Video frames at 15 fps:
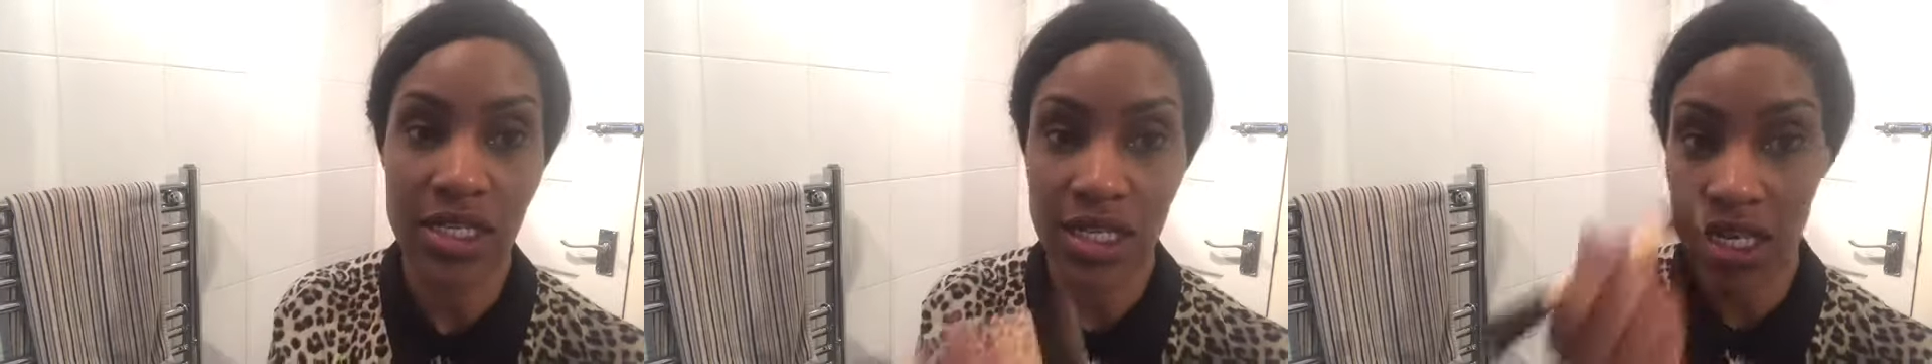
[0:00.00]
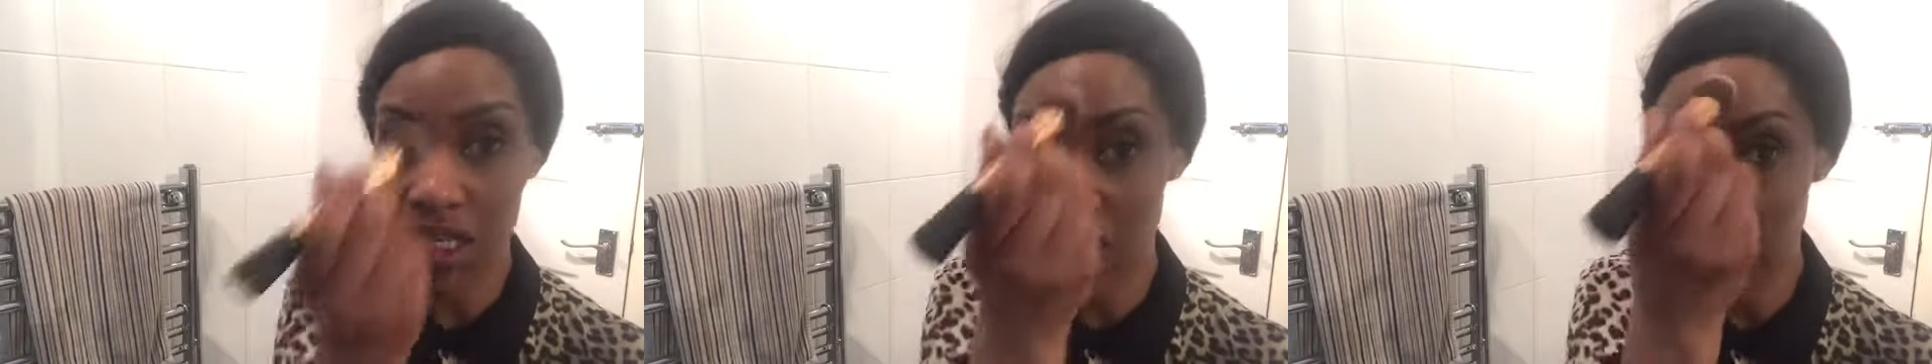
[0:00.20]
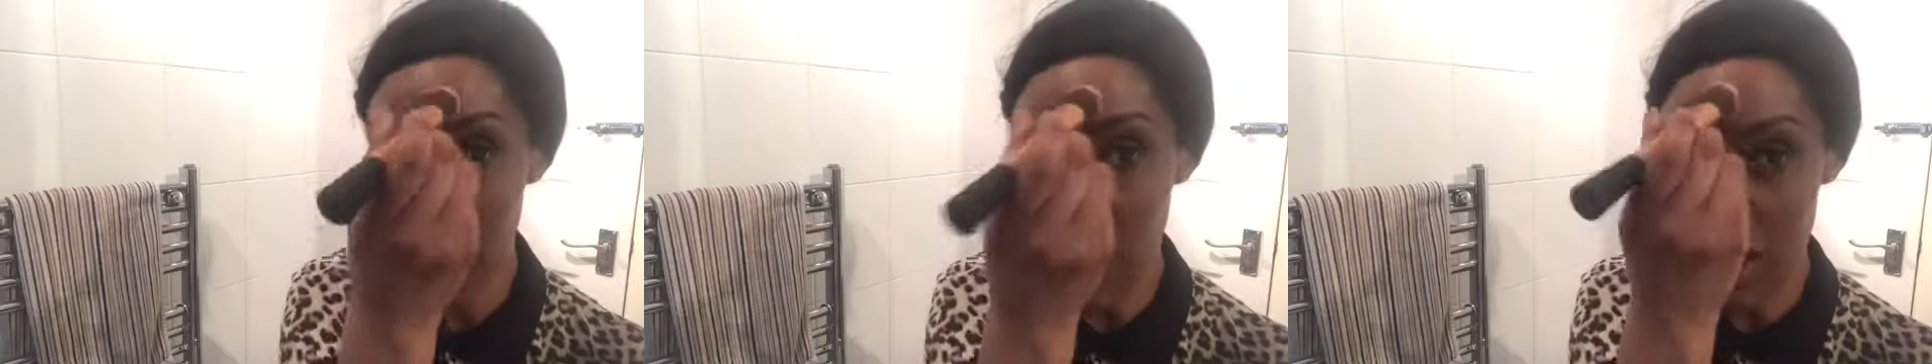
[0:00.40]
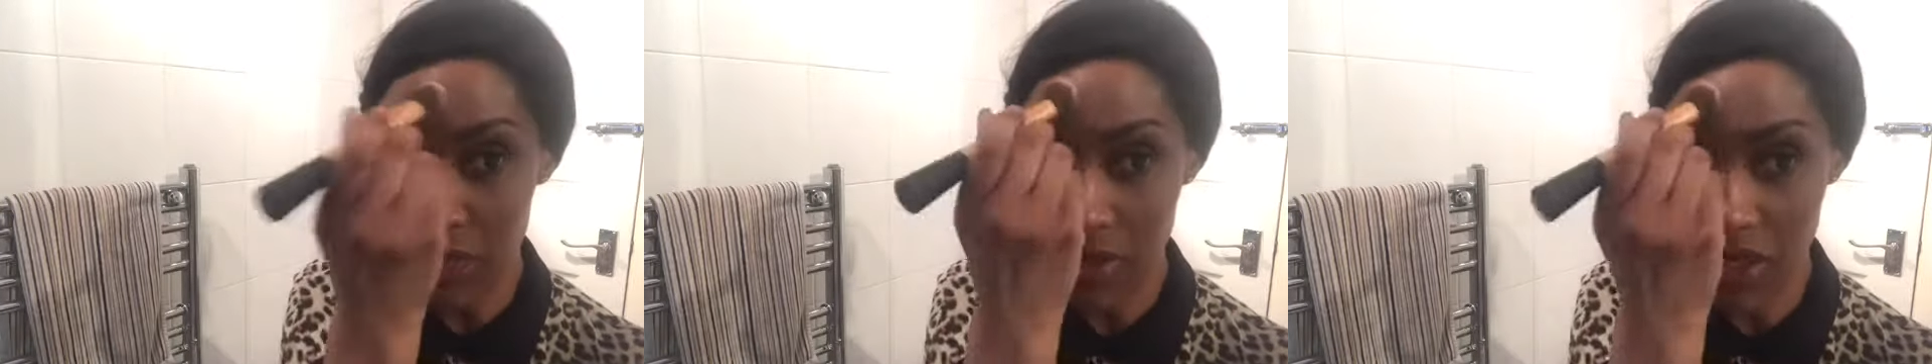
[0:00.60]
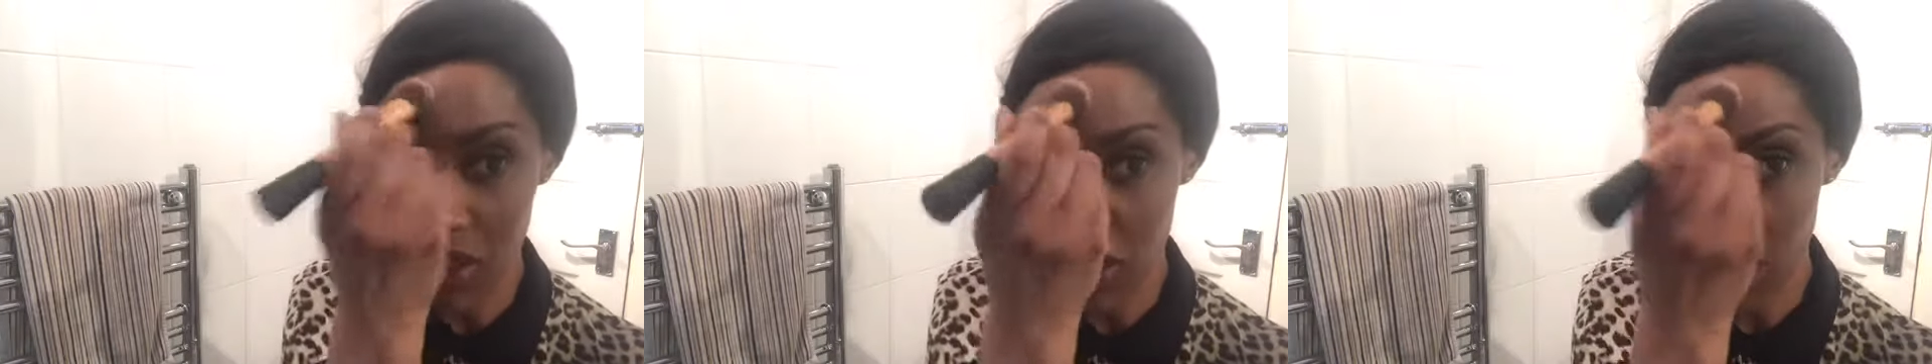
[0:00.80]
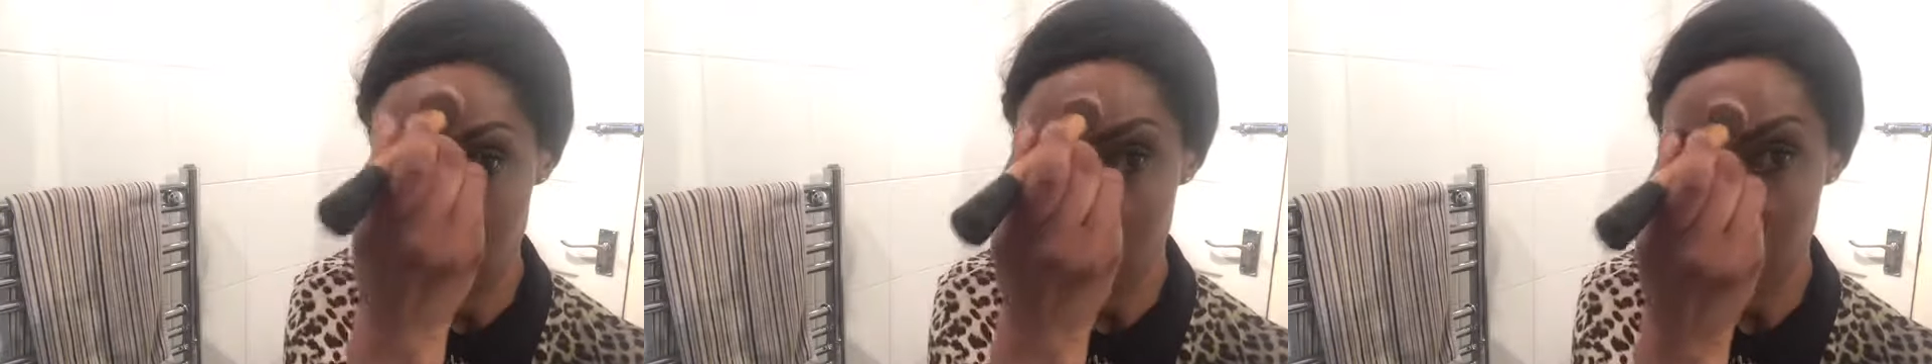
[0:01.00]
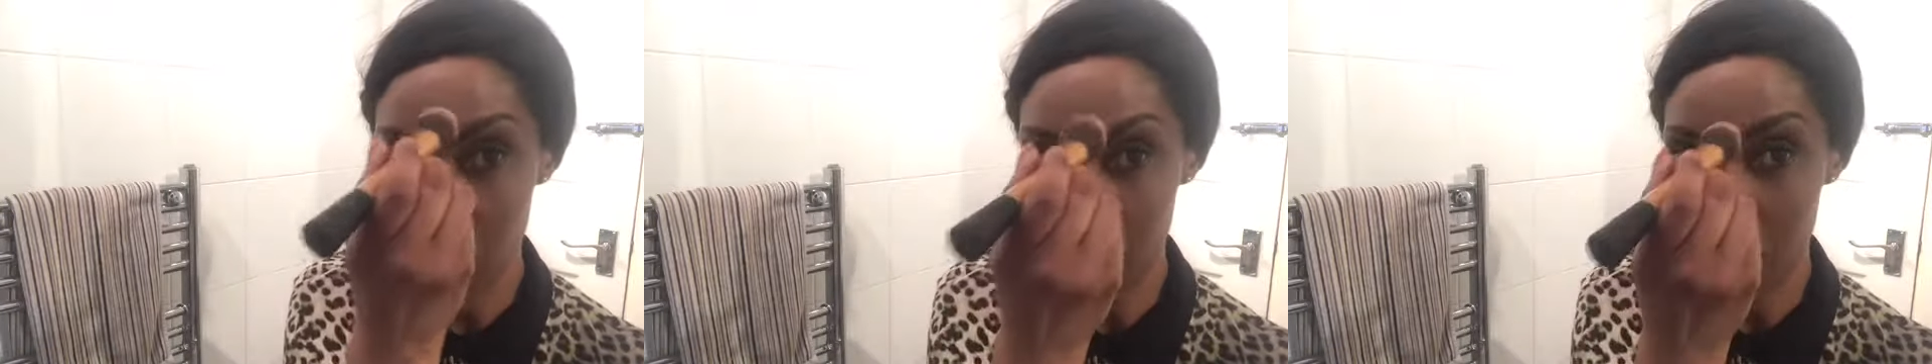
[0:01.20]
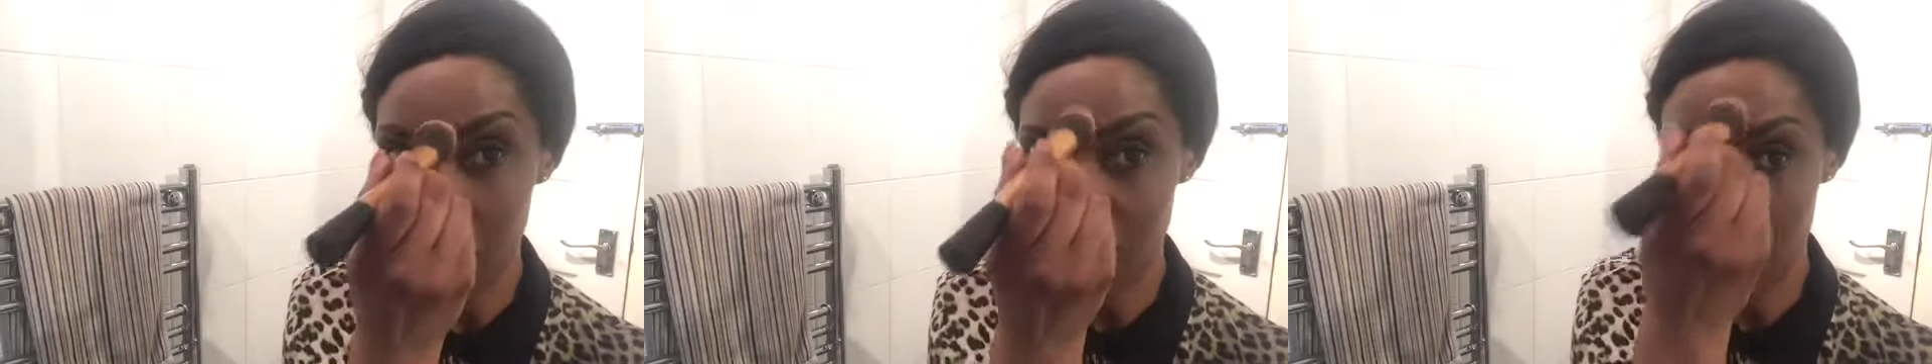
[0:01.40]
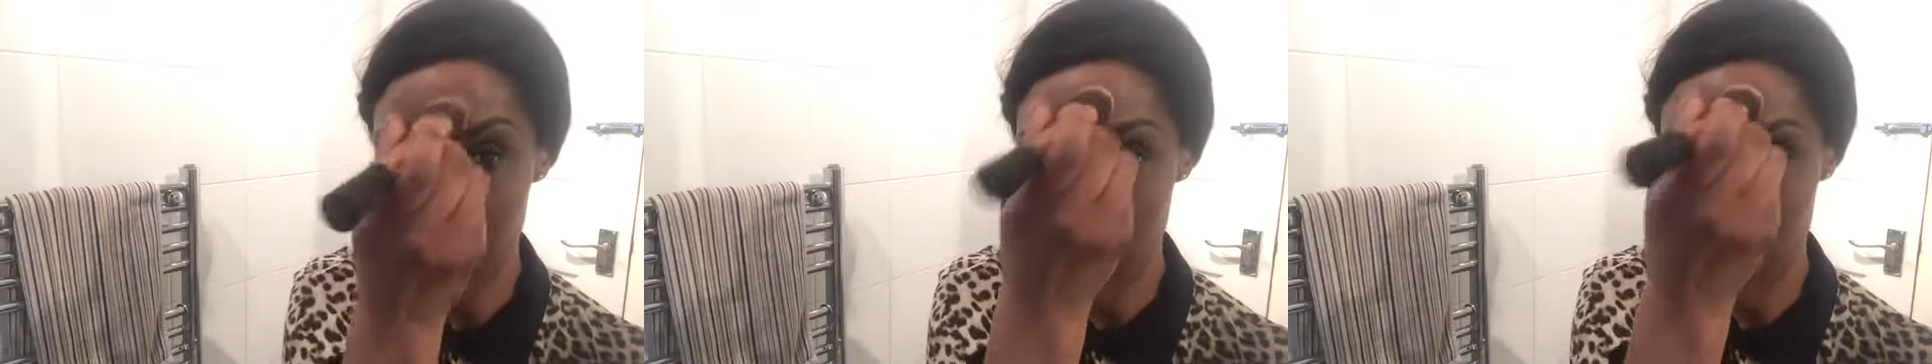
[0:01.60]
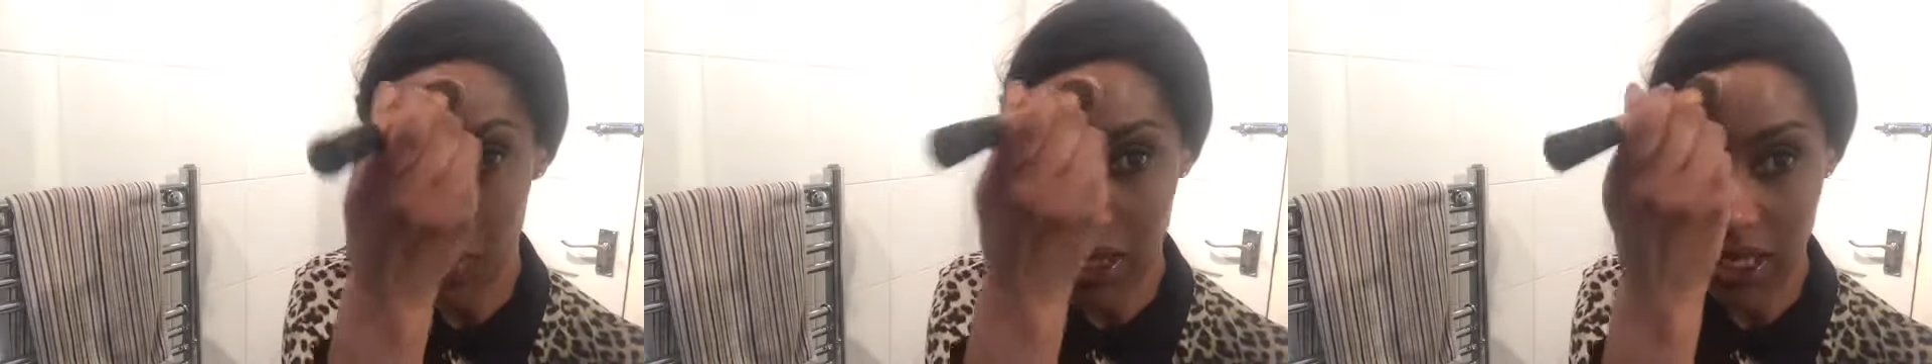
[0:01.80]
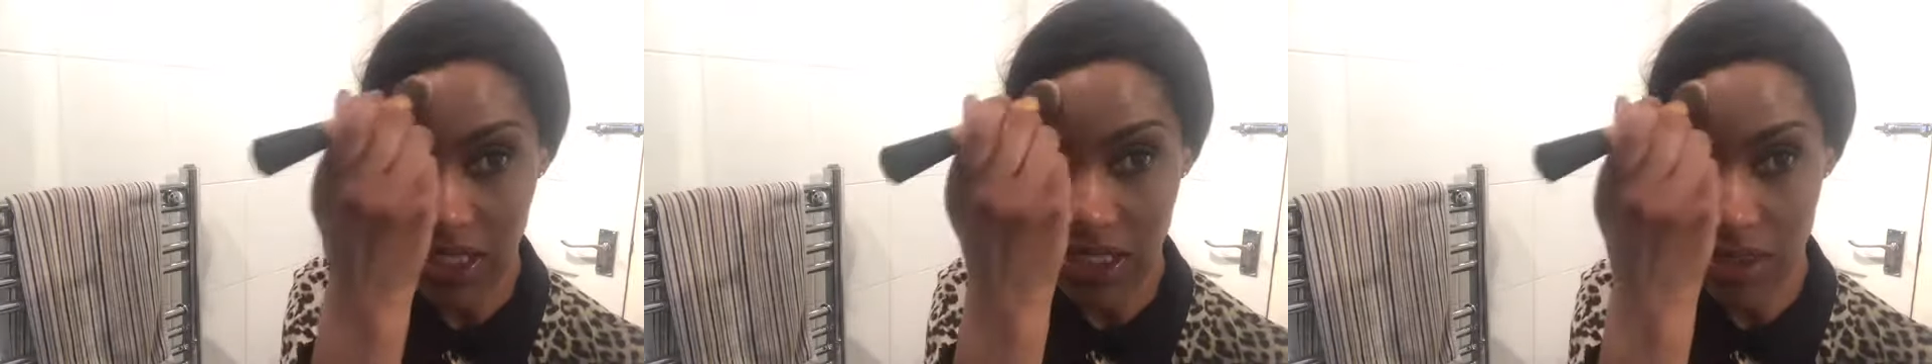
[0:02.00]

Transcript: tend to get a bit shiny on my forehead,